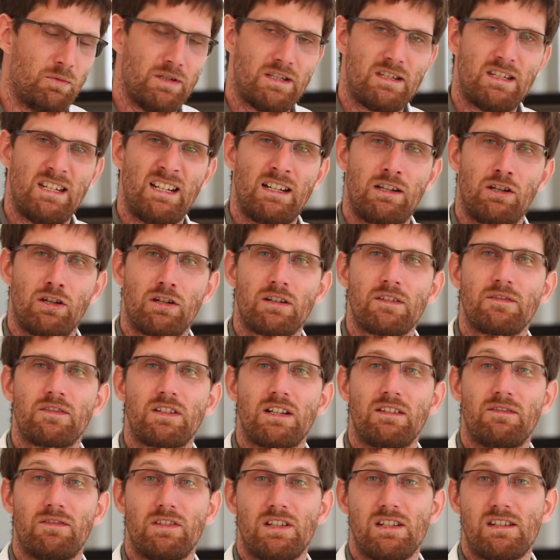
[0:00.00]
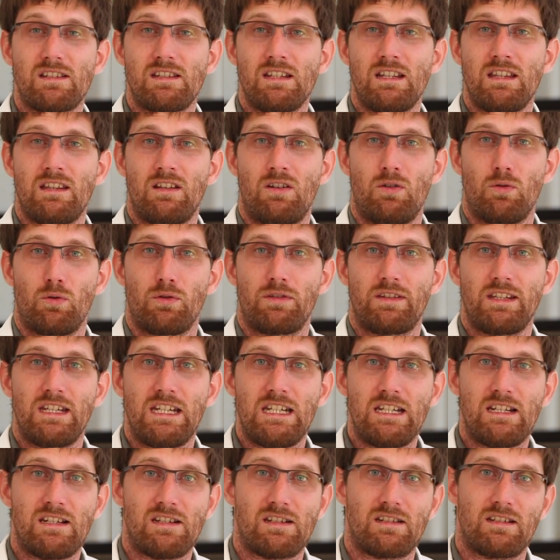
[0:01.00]
we see a lot of diversity in the
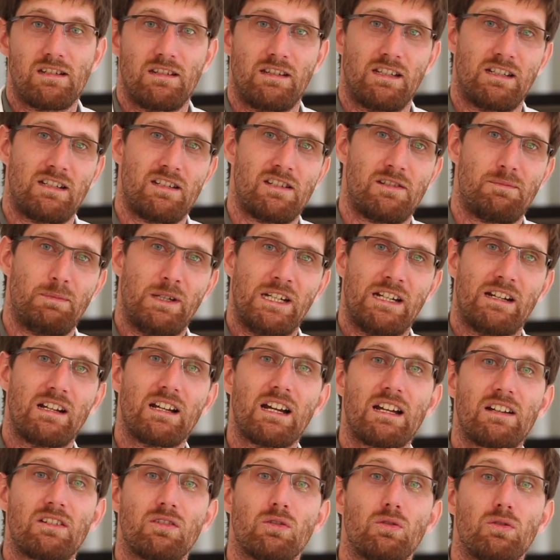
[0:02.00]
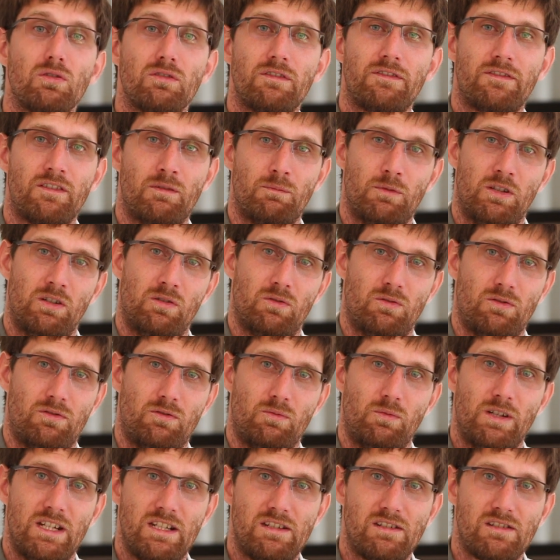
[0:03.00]
northeast that has been cut off from the
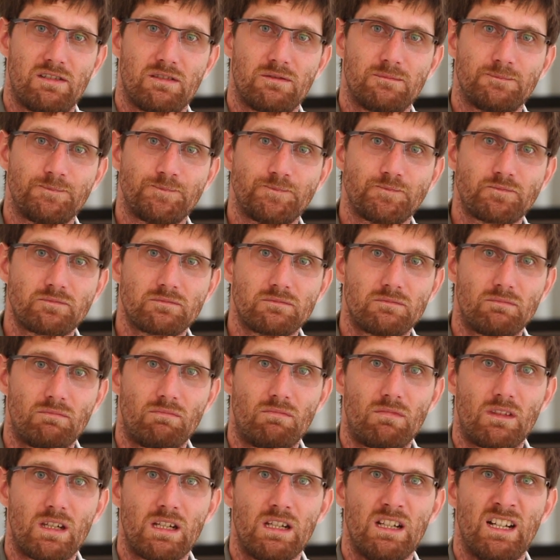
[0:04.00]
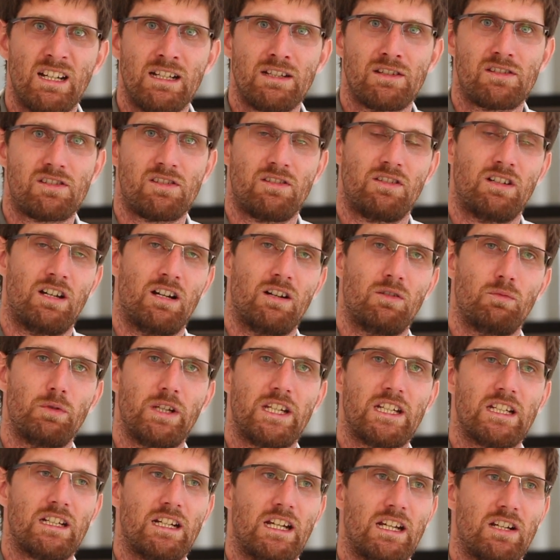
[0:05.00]
northwest. And so now
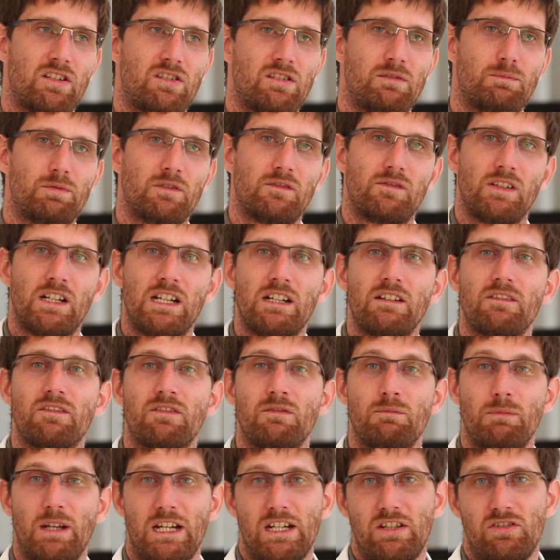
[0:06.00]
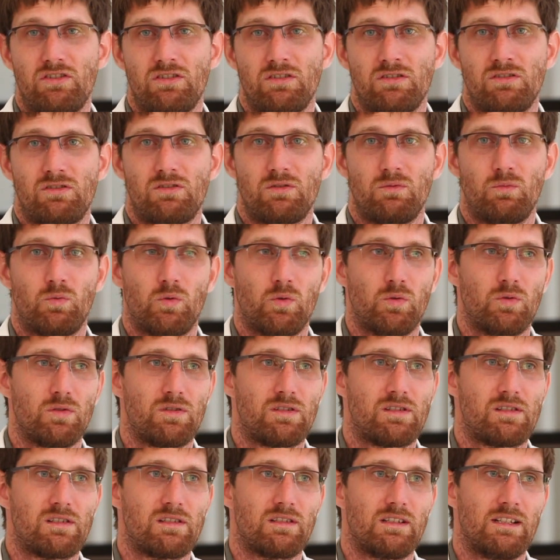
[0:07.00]
we can actually provide information
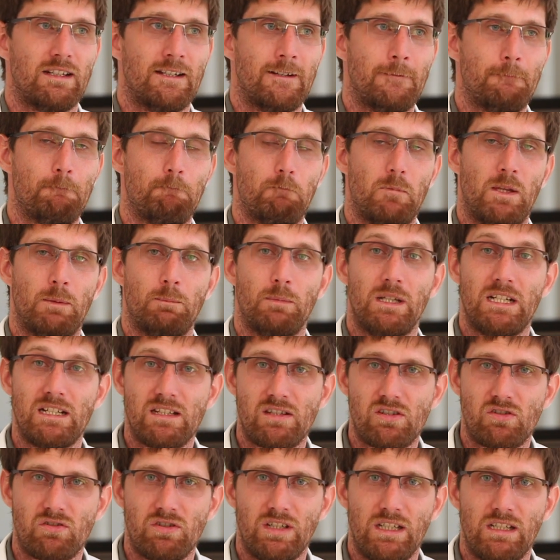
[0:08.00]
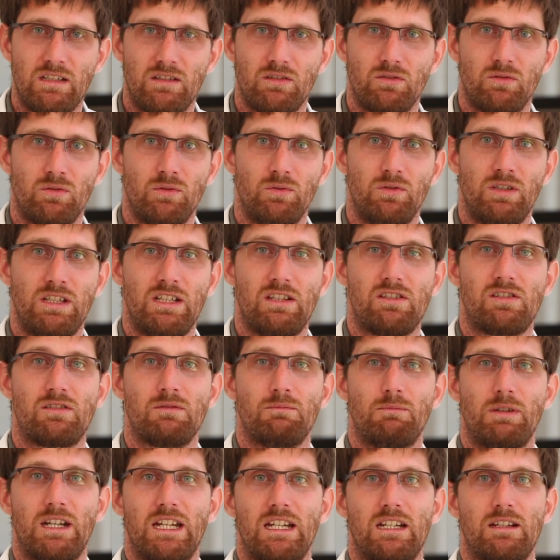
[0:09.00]
towards um, the ministry who needs
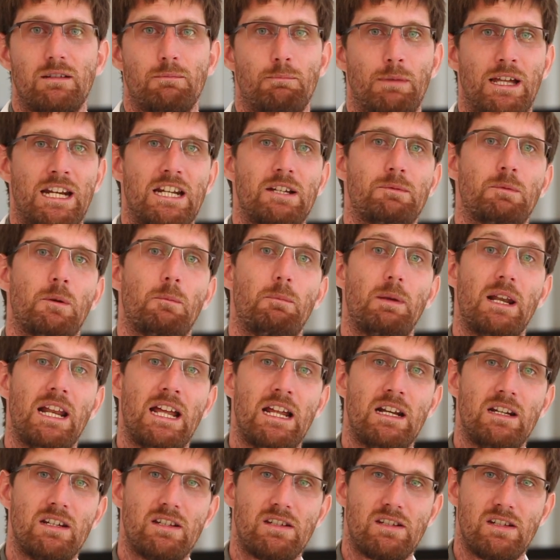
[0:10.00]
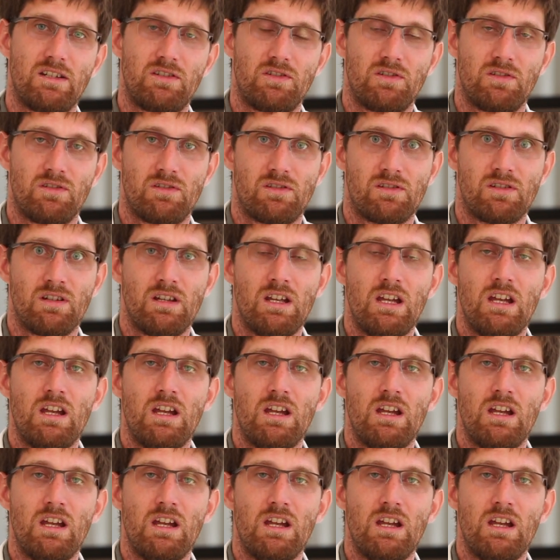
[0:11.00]
to make management plan decisions